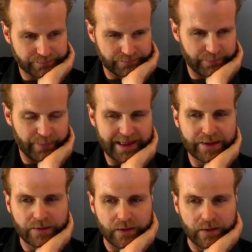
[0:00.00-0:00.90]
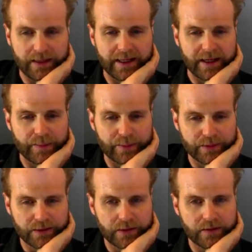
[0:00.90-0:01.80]
microamp
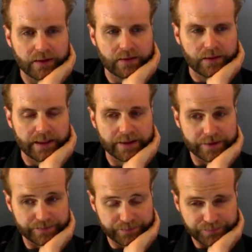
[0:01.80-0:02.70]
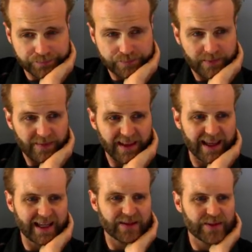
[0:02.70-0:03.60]
current range,
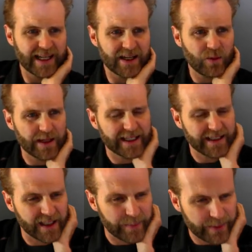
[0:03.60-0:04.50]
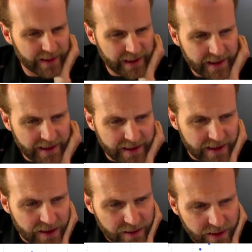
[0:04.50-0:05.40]
and we kind of want to get up,
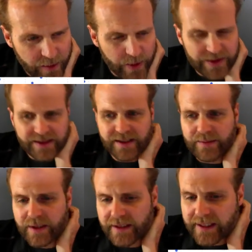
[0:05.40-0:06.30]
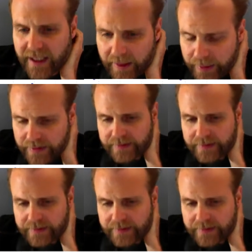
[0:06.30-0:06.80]
almost to the milliamp